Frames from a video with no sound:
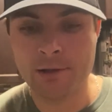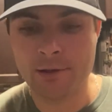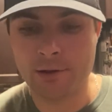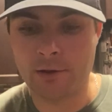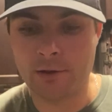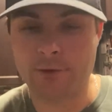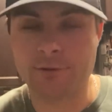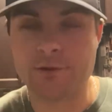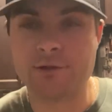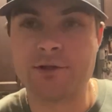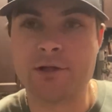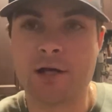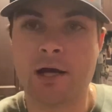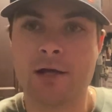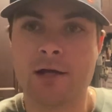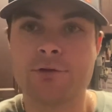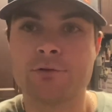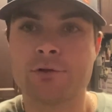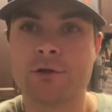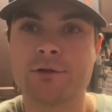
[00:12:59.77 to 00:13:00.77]
on the
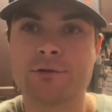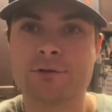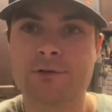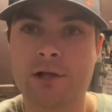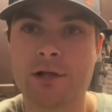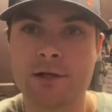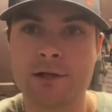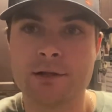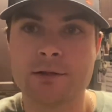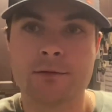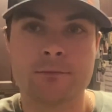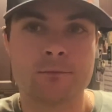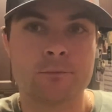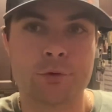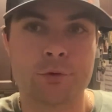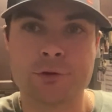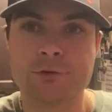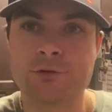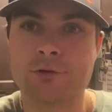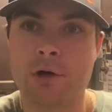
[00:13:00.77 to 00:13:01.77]
dehydrator setting.
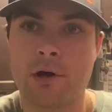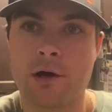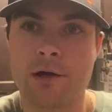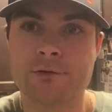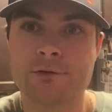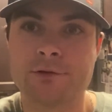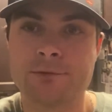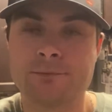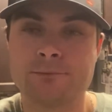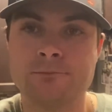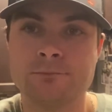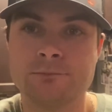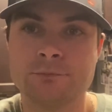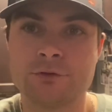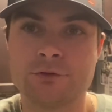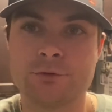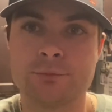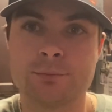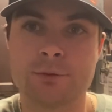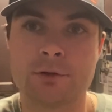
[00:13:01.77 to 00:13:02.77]
Works awesome,
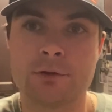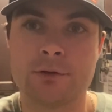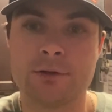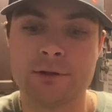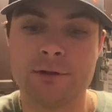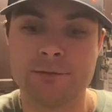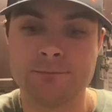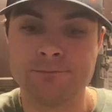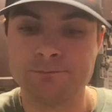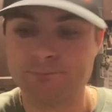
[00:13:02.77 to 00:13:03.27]
super clean.